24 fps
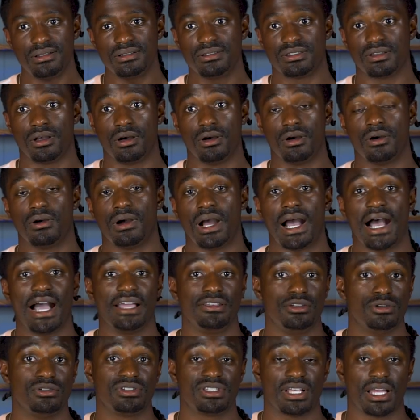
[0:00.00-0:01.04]
So I
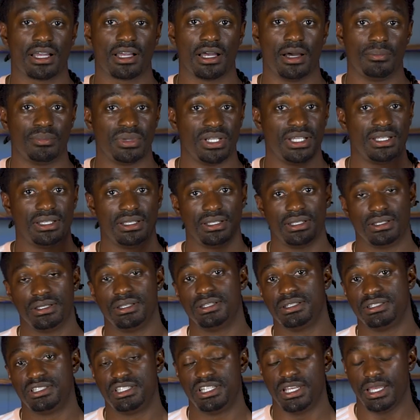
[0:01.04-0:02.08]
use that company.
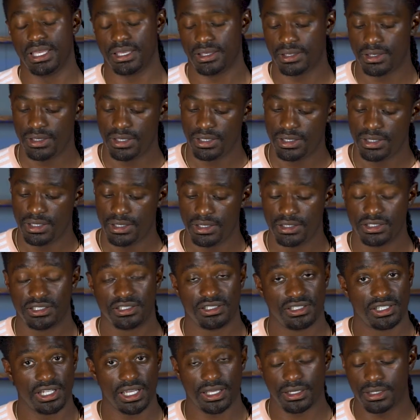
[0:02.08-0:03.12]
Check.
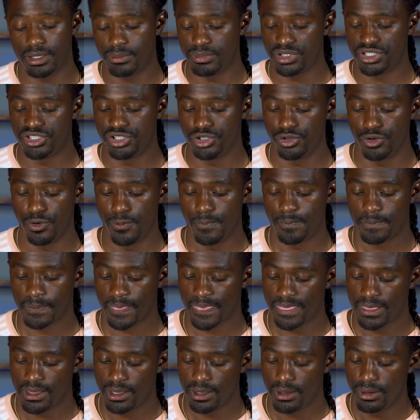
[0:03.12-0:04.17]
Check number two,
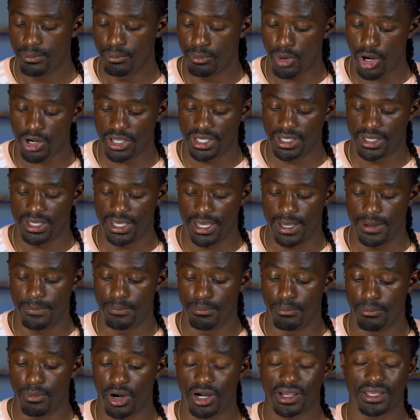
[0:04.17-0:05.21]
market cap.
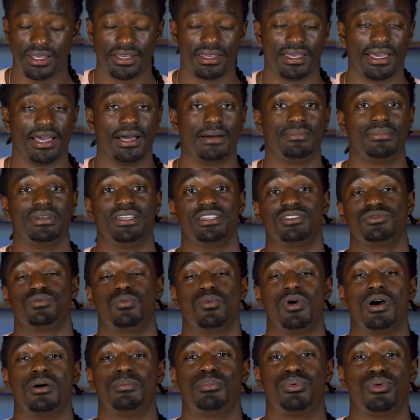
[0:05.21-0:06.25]
Market cap is
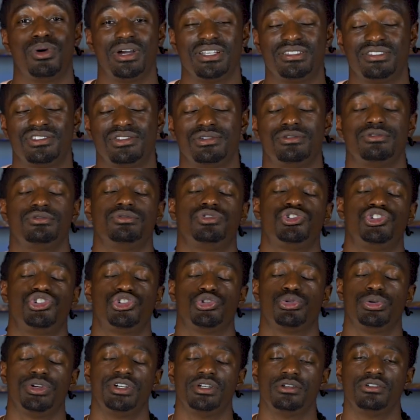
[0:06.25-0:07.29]
one point two
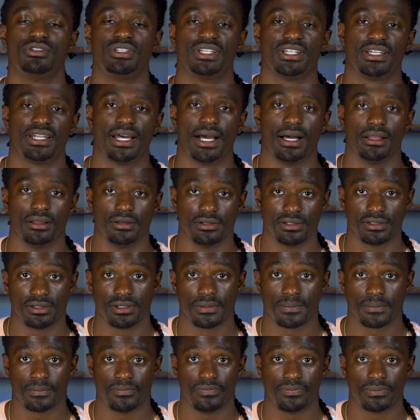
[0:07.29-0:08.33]
trillion dollars.
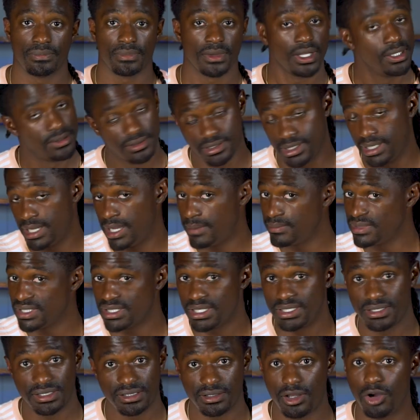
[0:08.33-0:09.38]
So
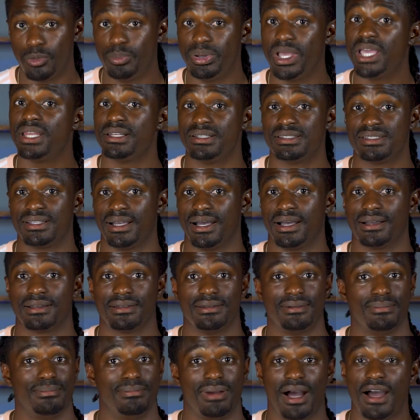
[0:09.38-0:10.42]
Amazon is no penny stock
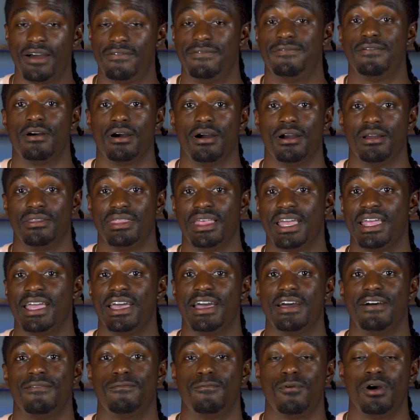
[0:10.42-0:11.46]
by far. They
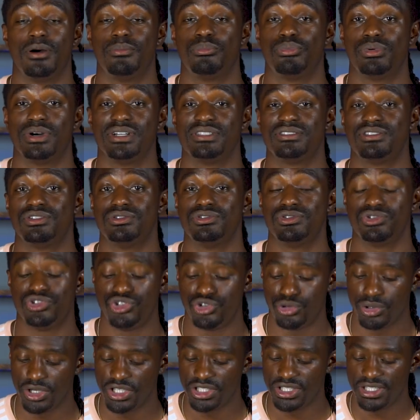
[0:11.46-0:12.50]
have one point two
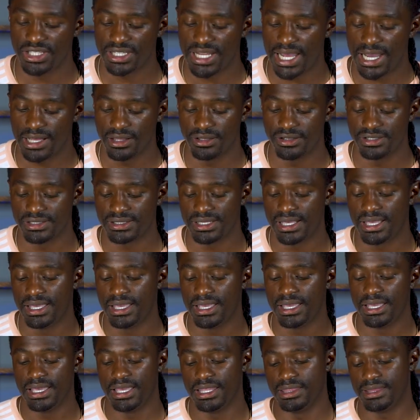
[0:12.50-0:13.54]
trillion dollars
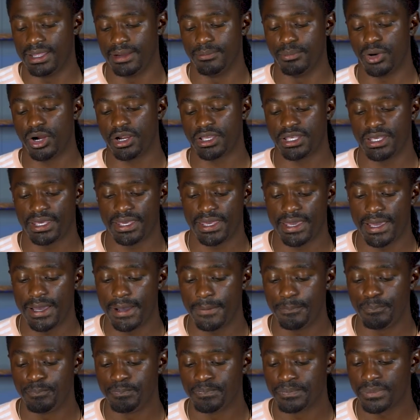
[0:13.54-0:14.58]
in their market
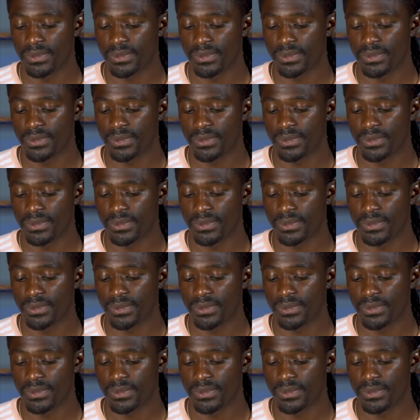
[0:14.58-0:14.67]
cap.